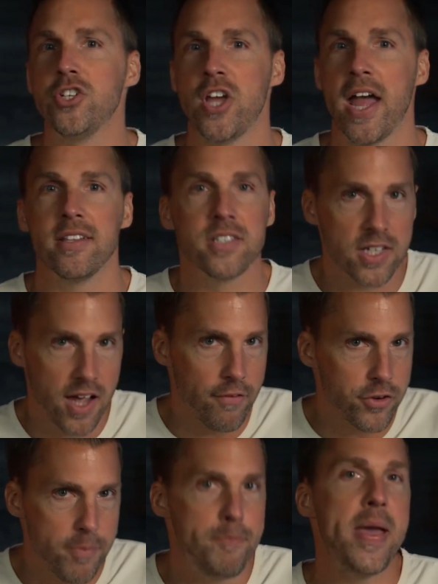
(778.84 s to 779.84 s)
the chance to
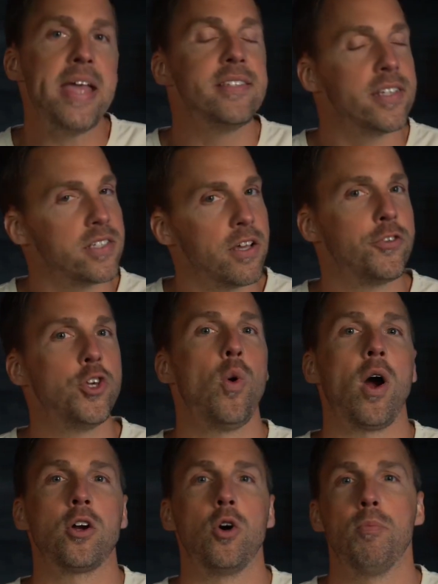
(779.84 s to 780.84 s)
cover the basics of
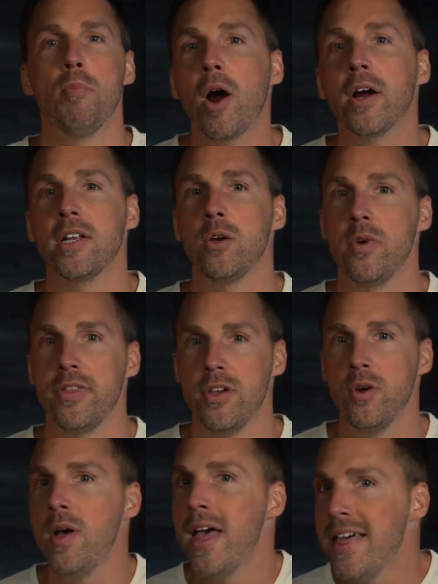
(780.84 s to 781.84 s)
QR code marketing with
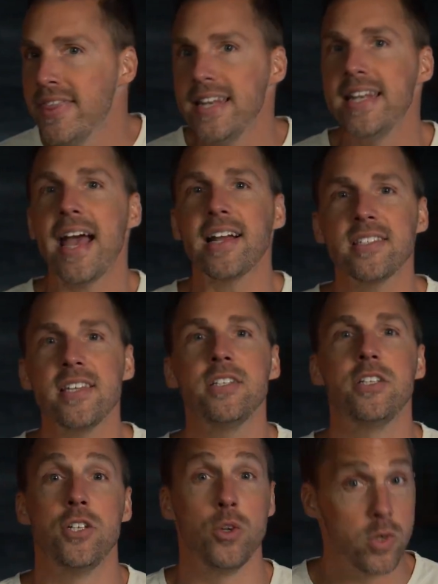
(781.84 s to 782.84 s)
you, the next thing
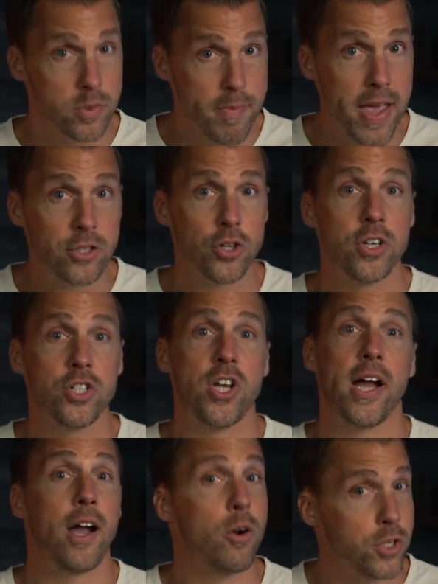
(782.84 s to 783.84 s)
to do is make sure to
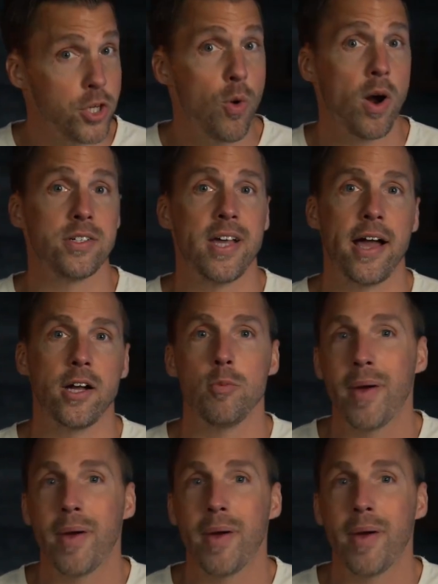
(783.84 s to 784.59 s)
check out QR Tiger